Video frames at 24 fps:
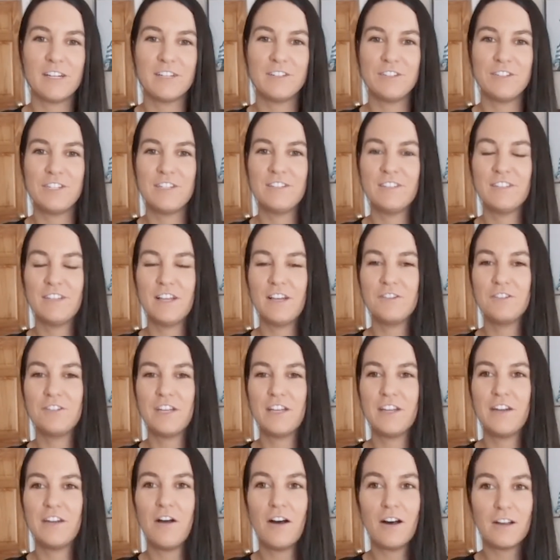She's such
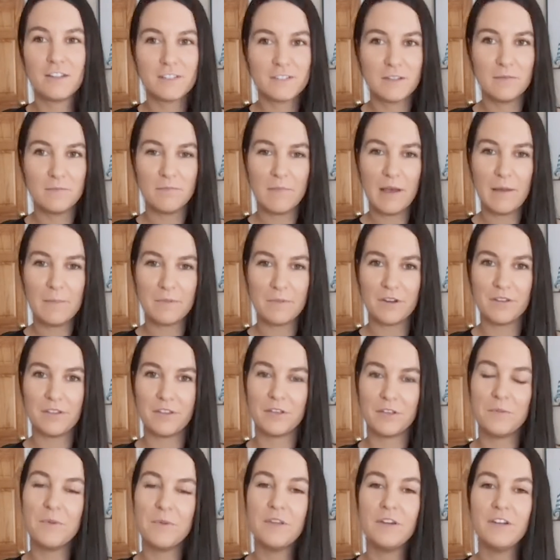an awesome member in the
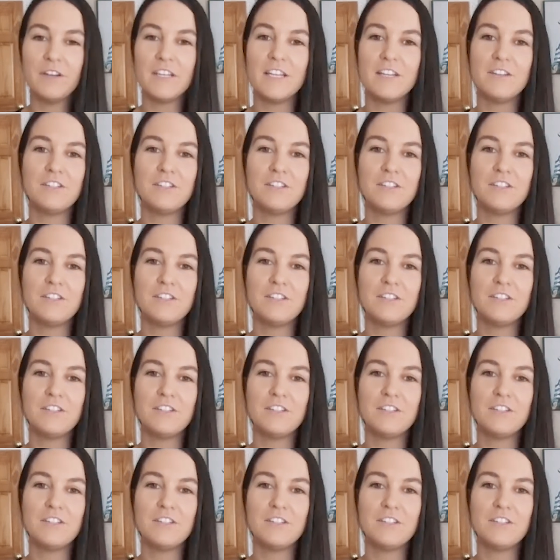community.